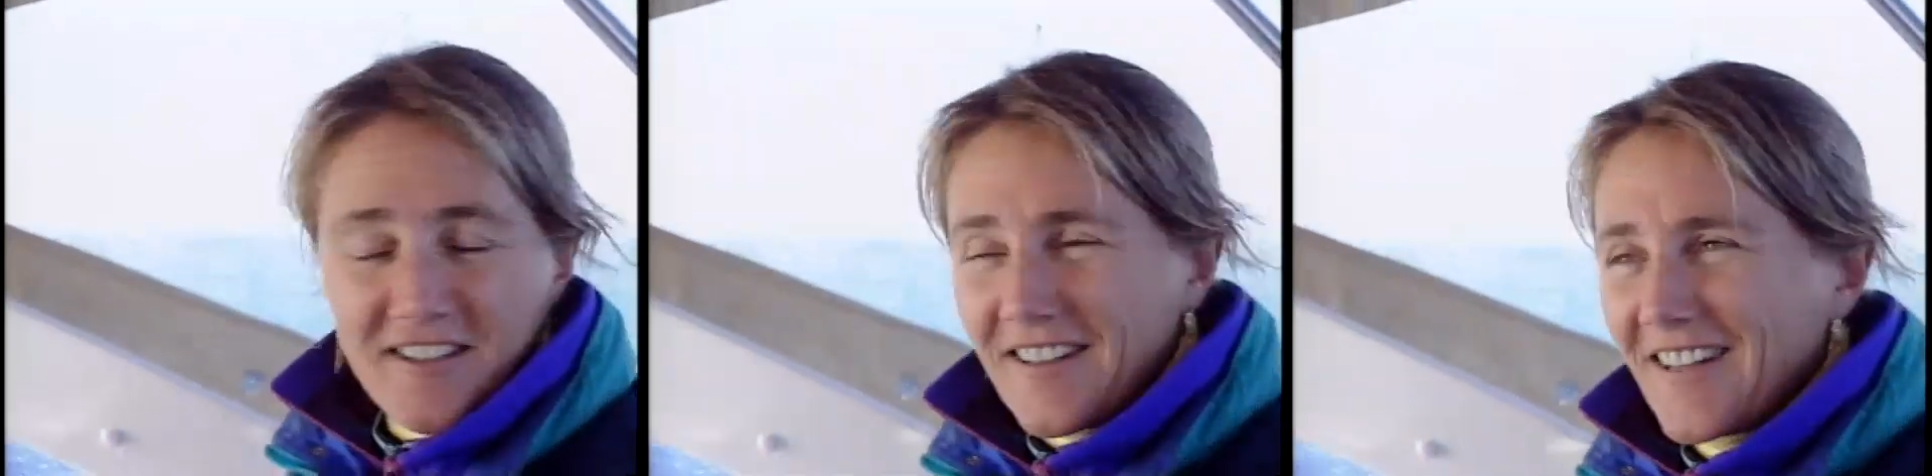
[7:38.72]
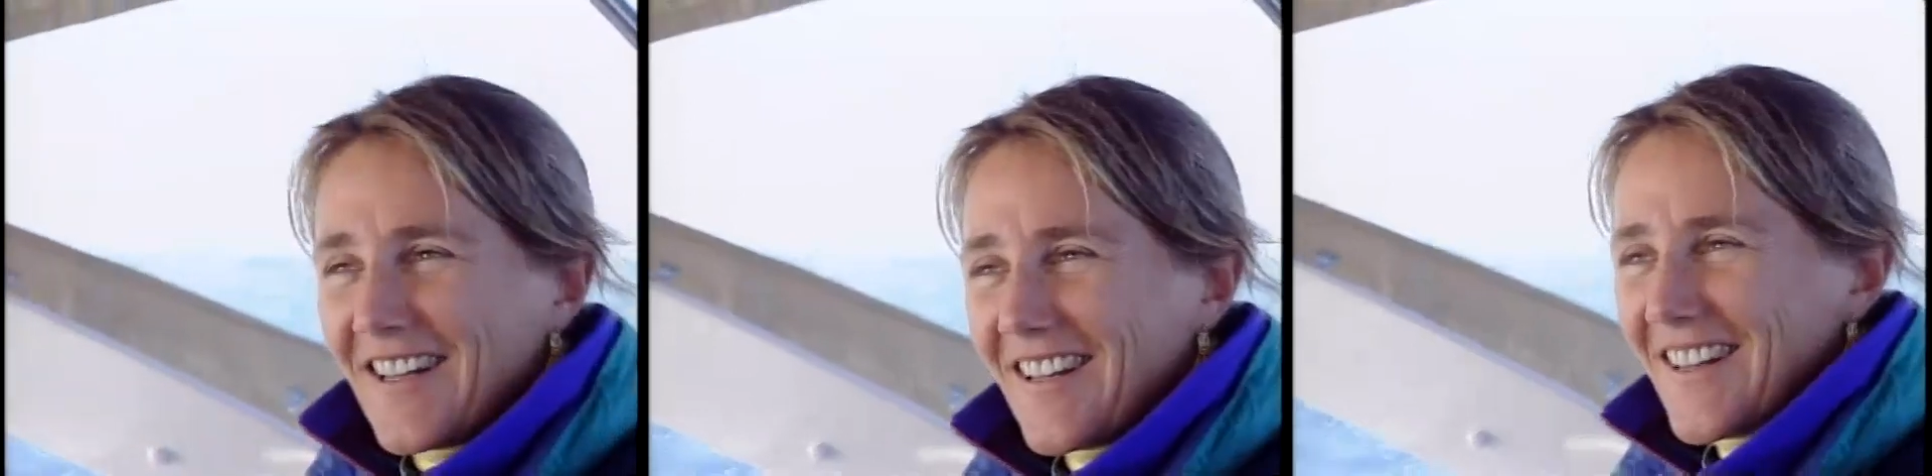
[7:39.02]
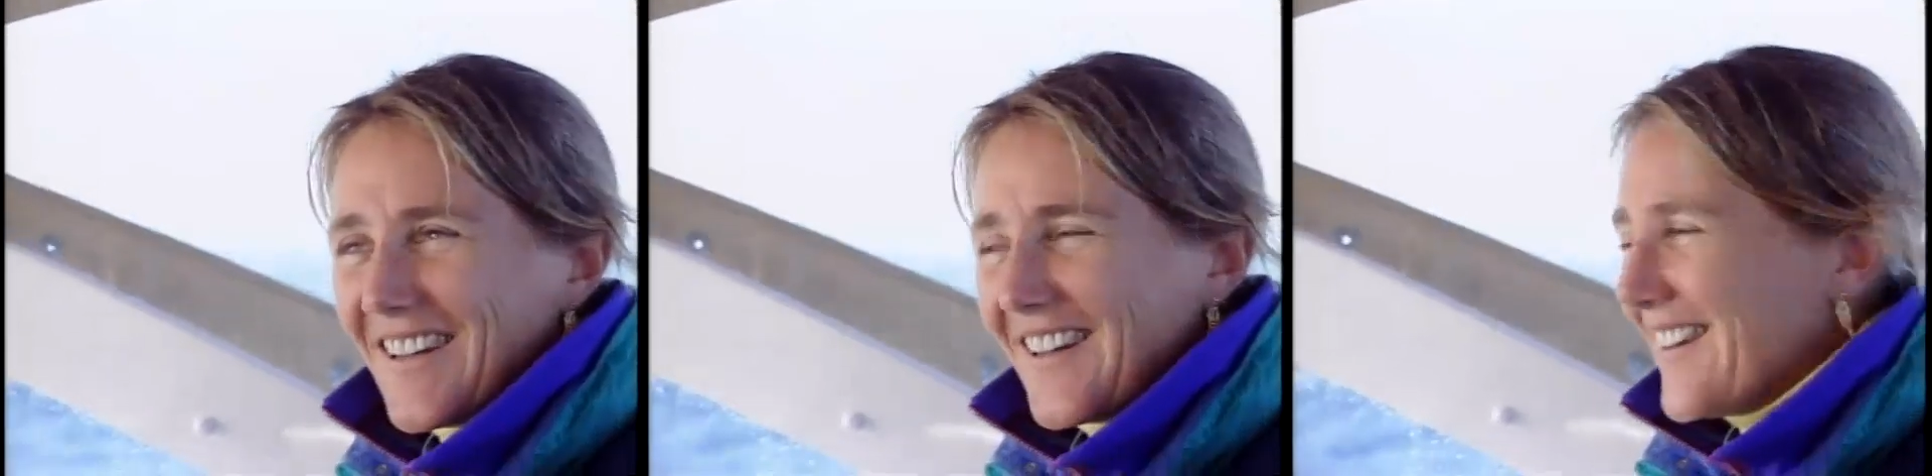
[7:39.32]
We
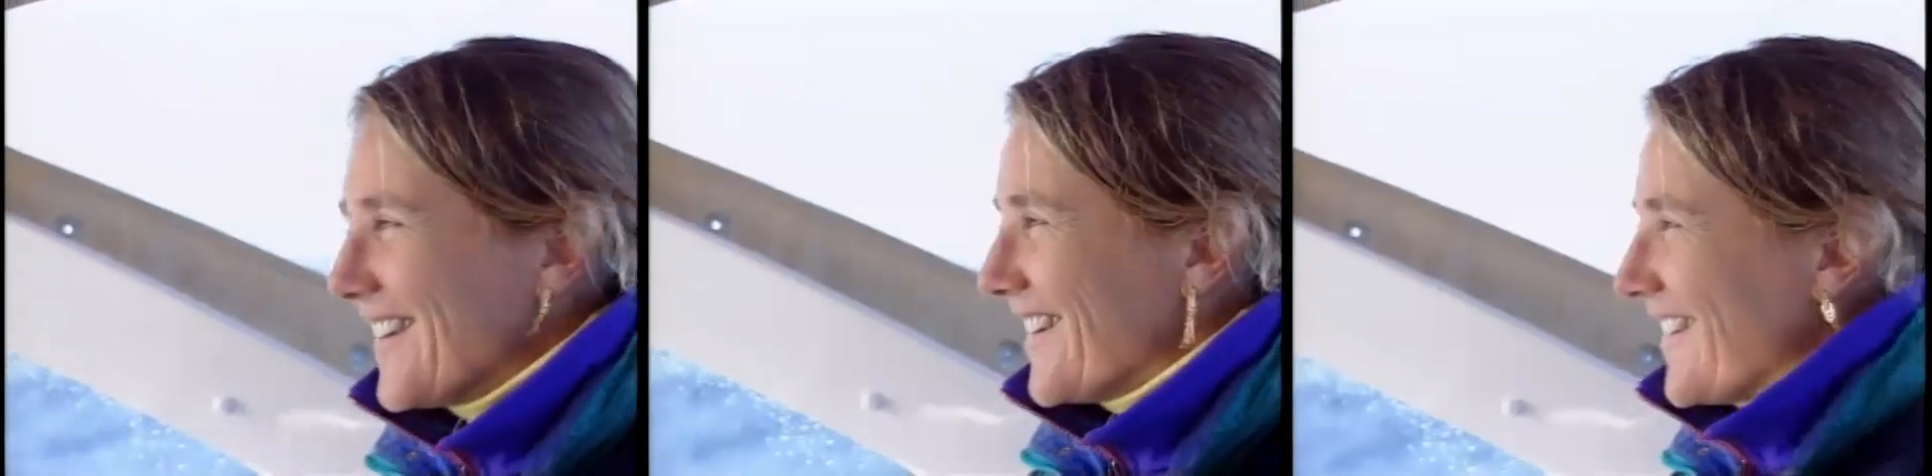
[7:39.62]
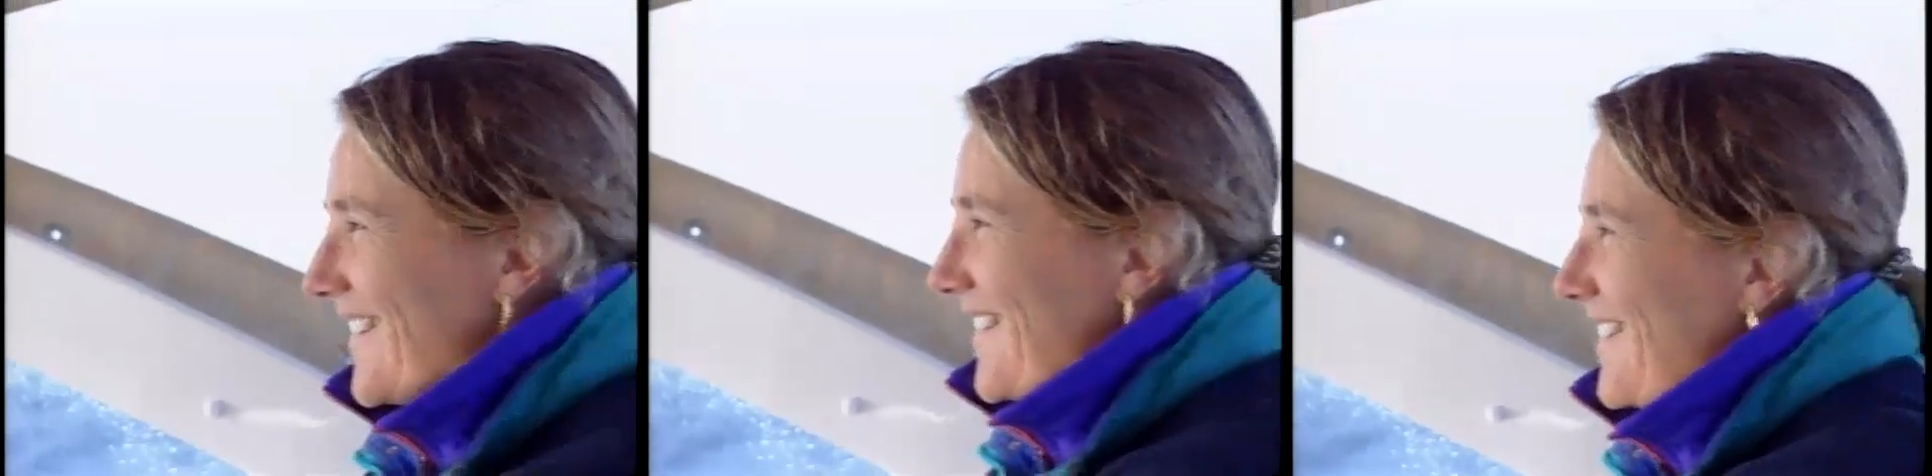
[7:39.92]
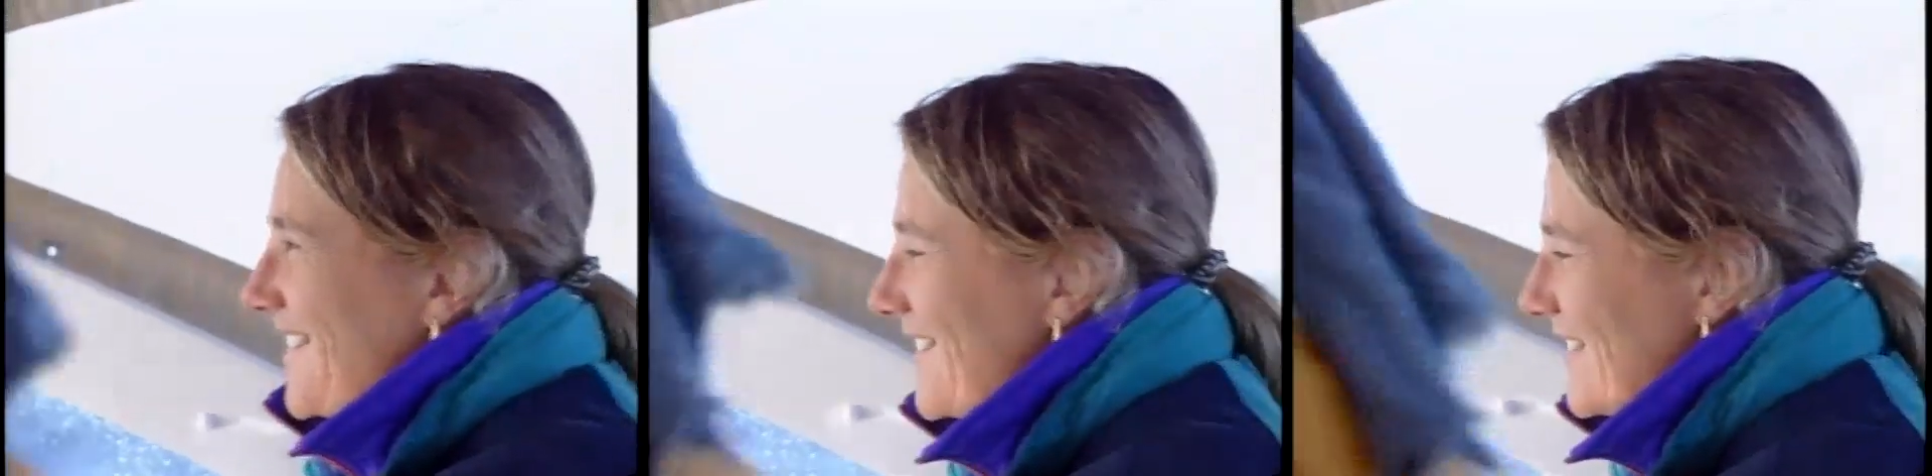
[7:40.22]
pursued the whale that Phil and
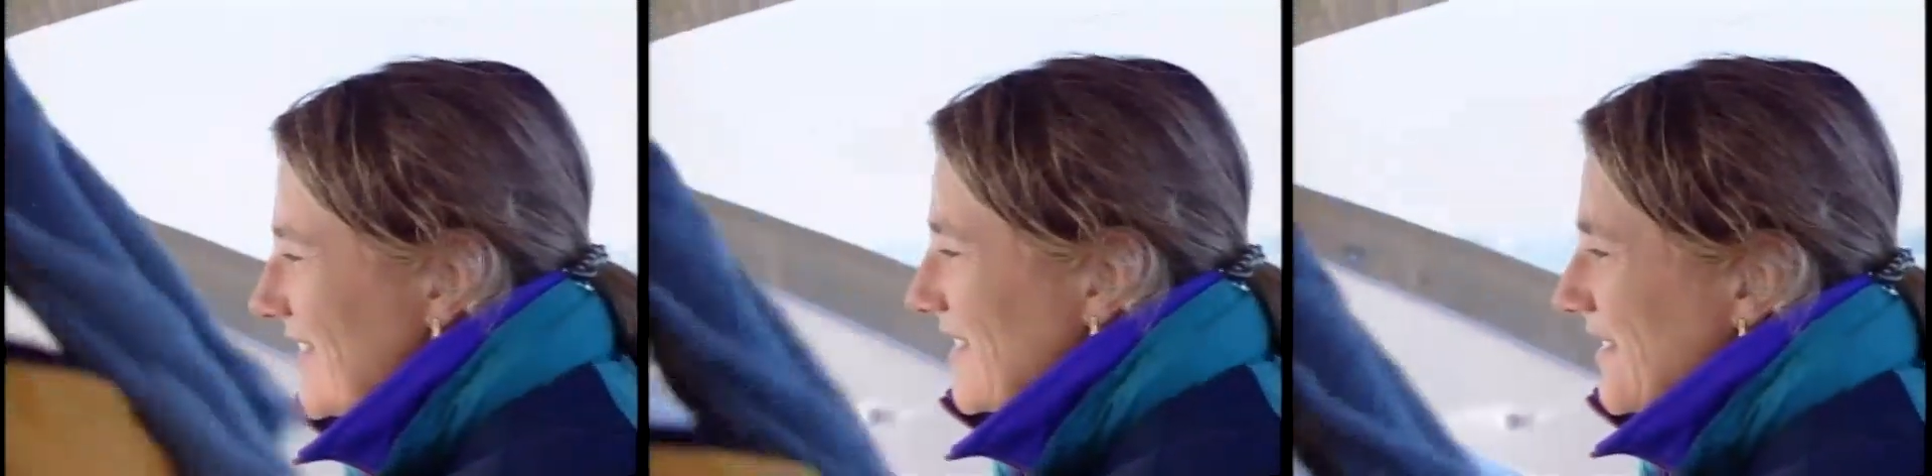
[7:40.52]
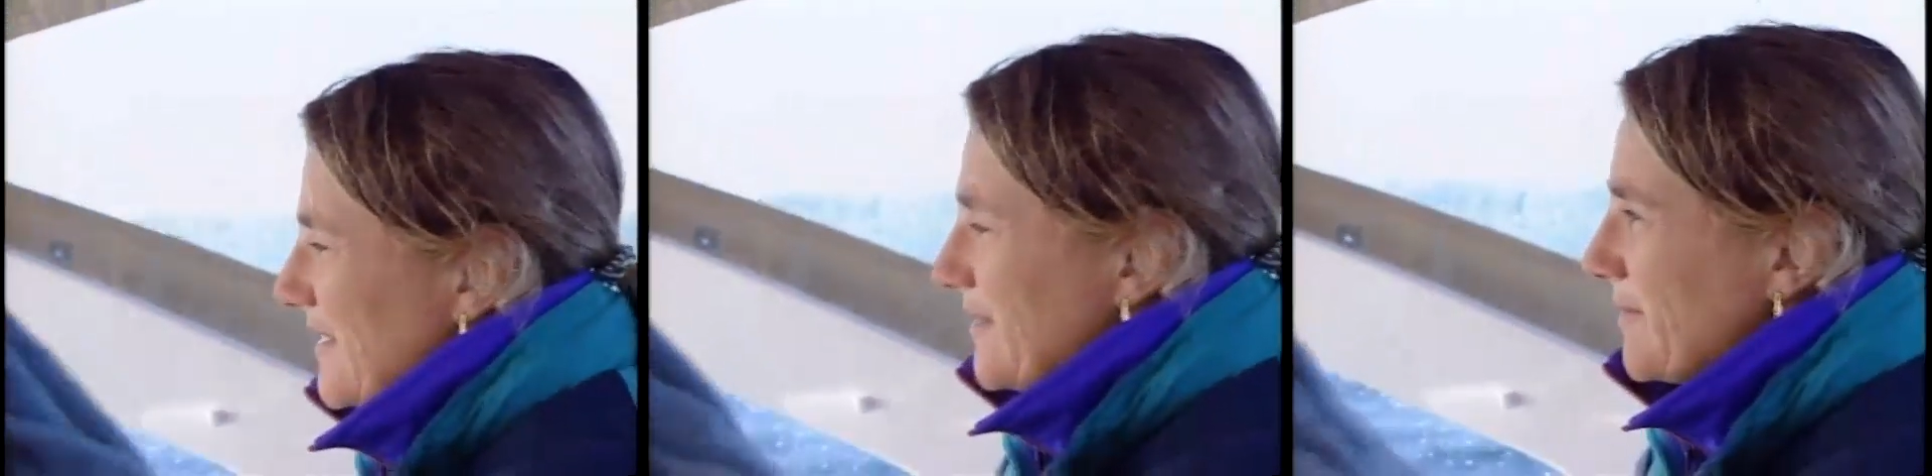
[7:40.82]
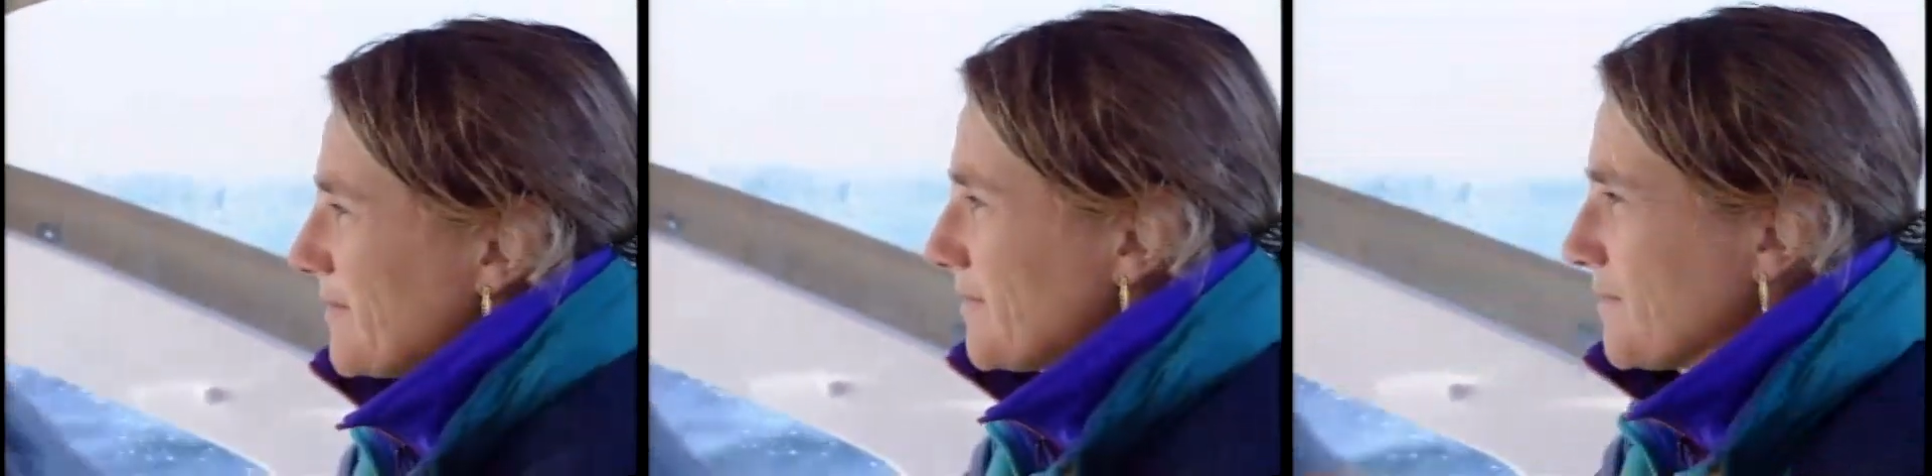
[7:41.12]
Amy spotted for about